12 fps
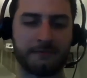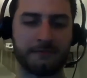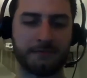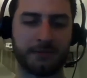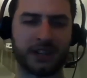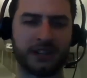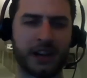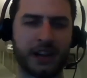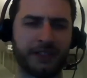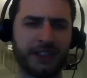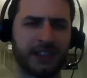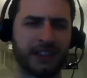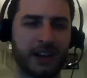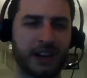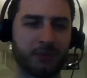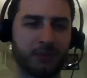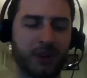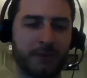But I feel that a
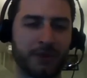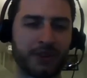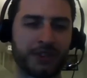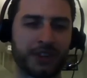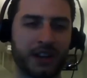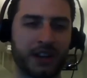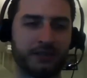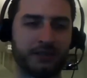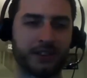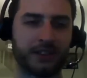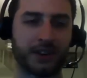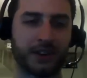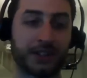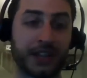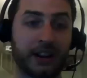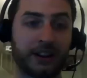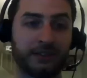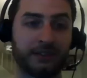lot of programmers kind of are
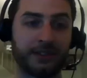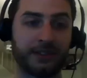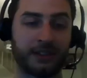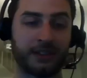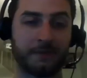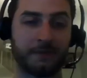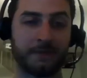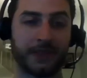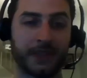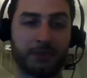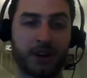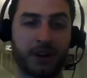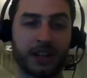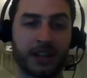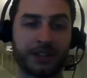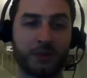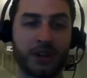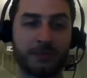scared of
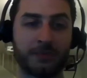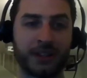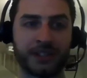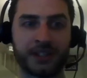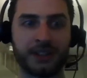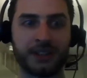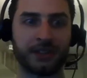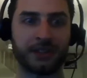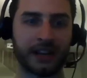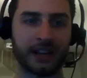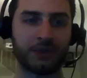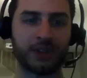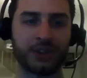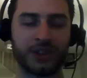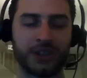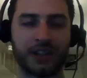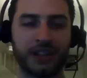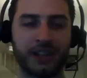proc SQL because it's a different
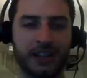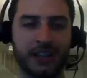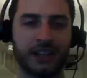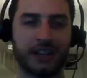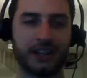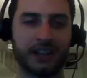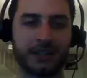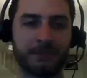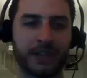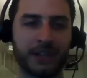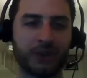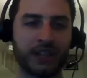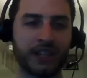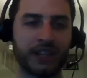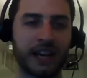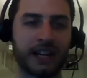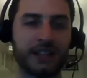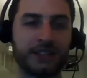language and it's a bit
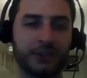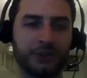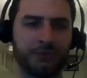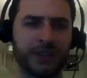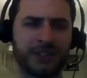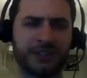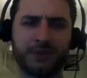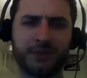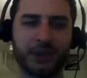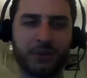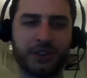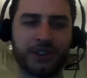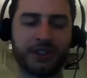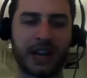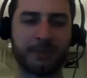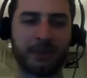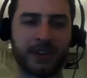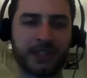tricky to get into, but it's really worth the
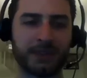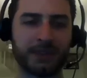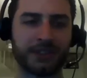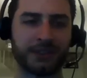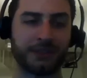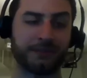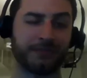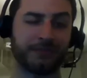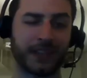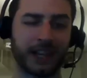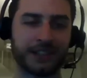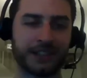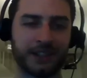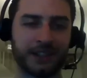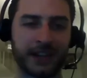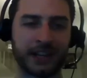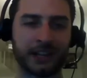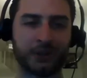time investment. So I
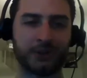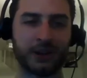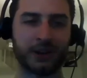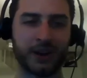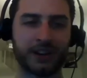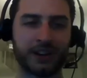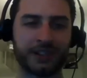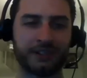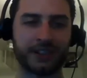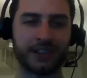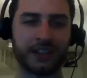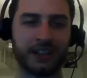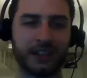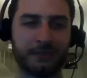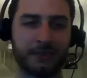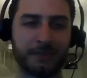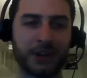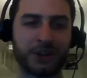guess if I can create awareness of it
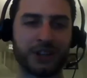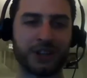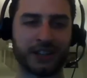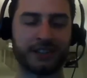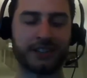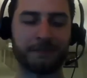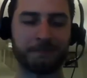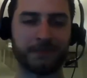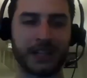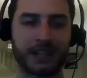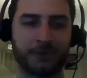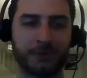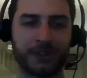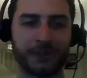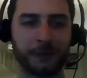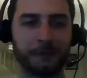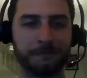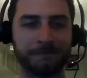by mentioning it, then that's what
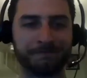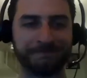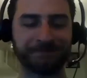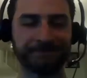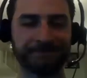I'll do.